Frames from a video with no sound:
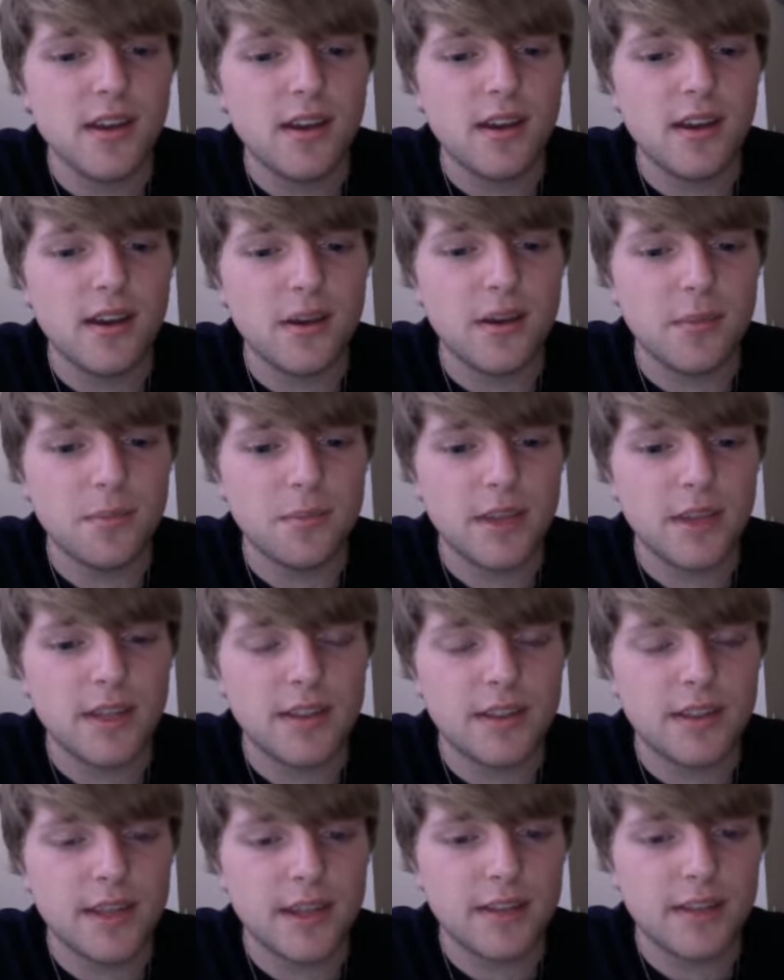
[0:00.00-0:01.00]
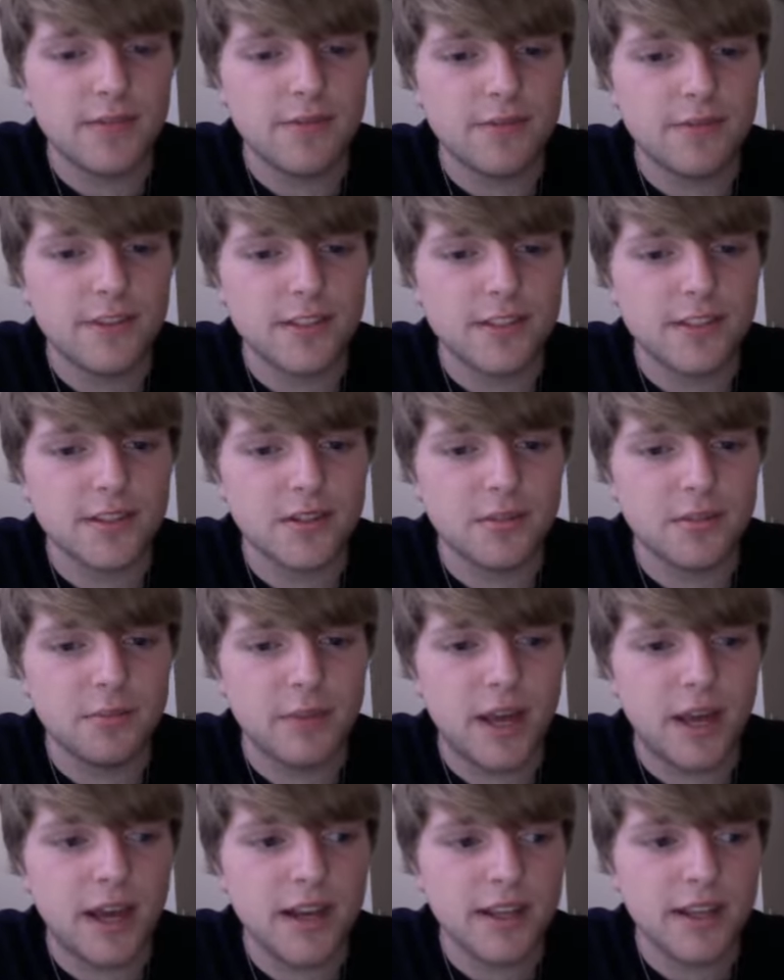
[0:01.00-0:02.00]
And that physical
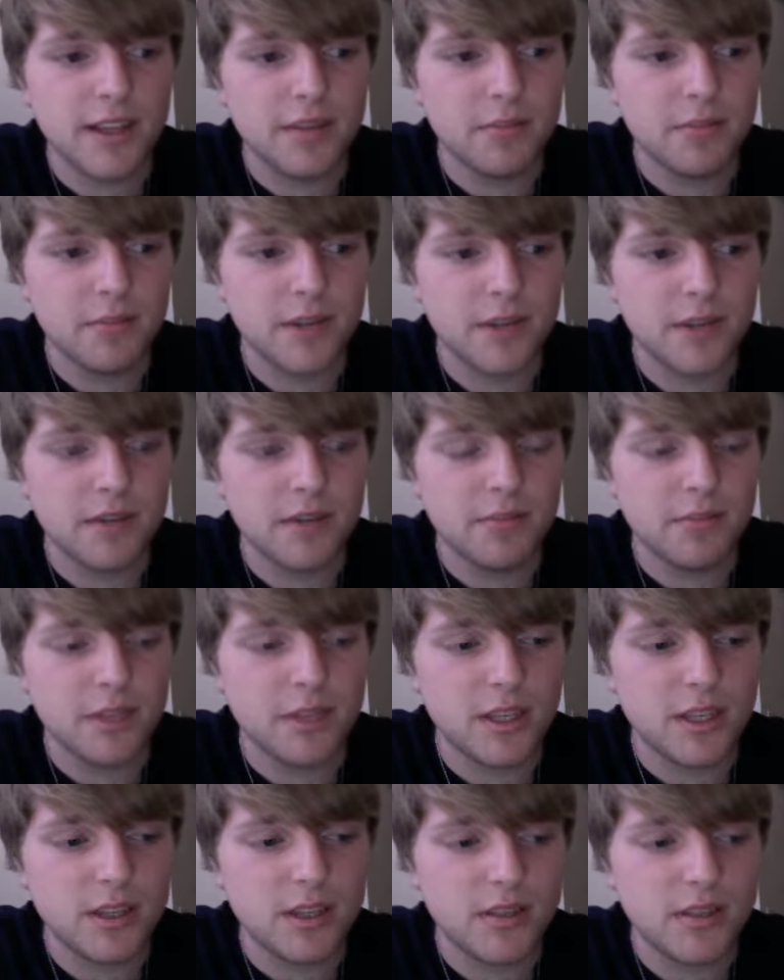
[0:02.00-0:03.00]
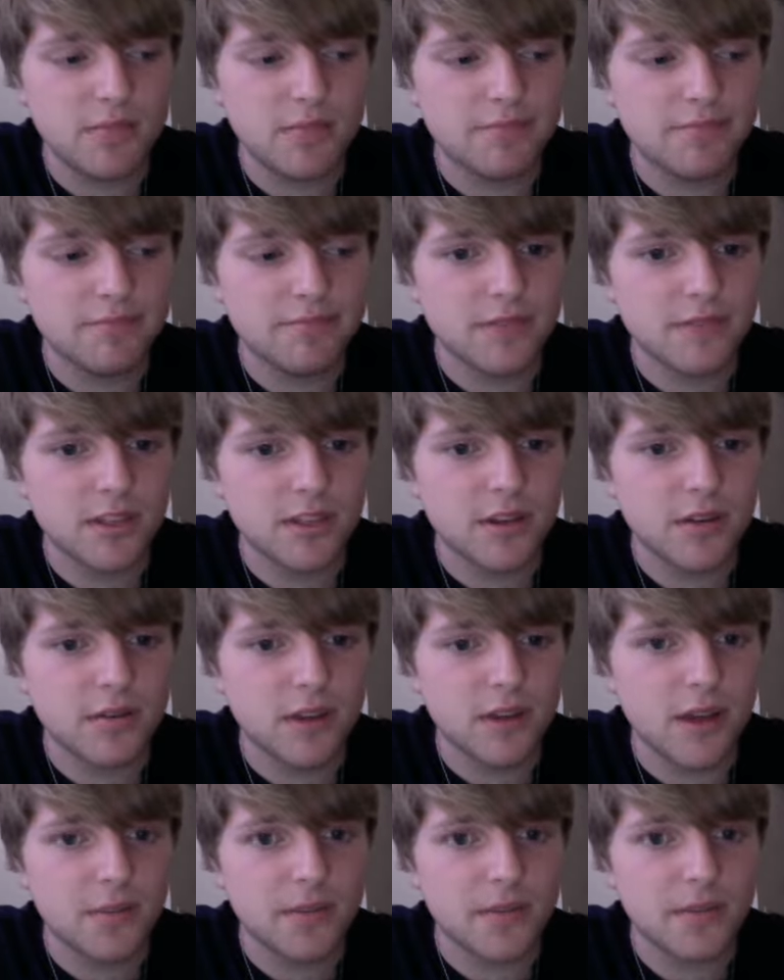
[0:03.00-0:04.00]
body might be
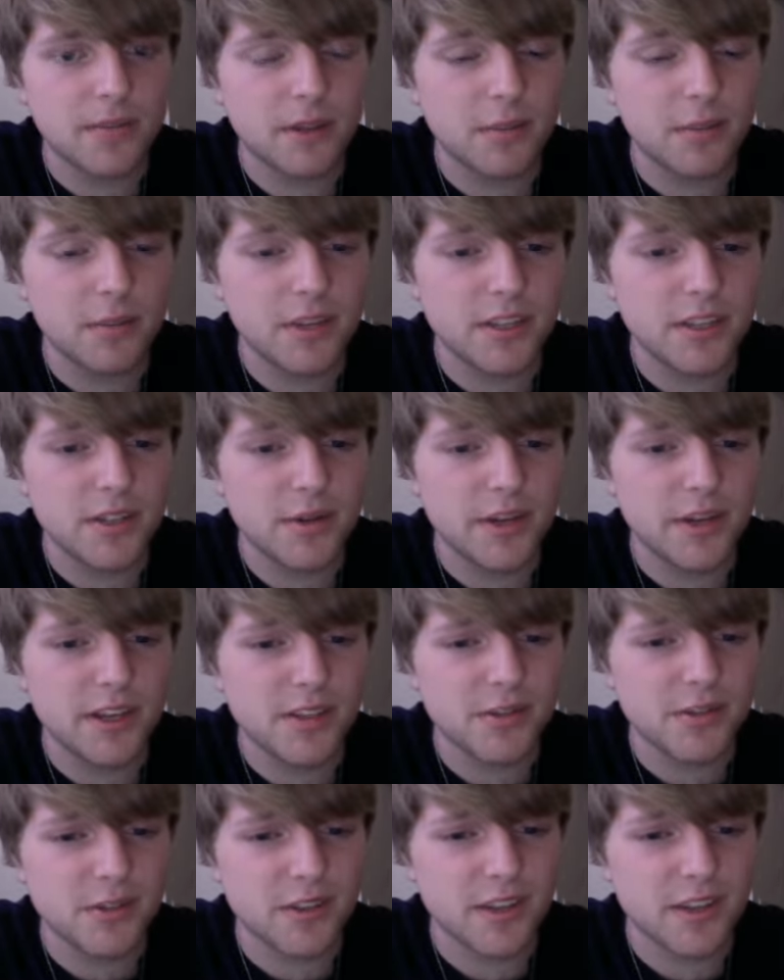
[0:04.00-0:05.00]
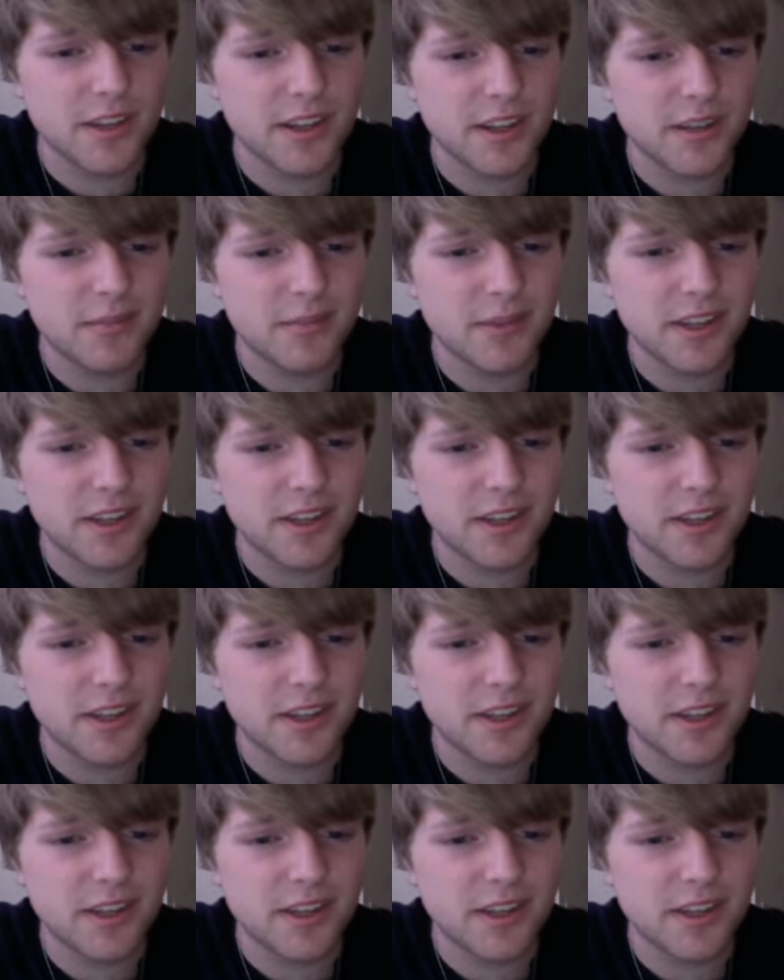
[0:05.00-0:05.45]
corrupt. It might be strange looking. It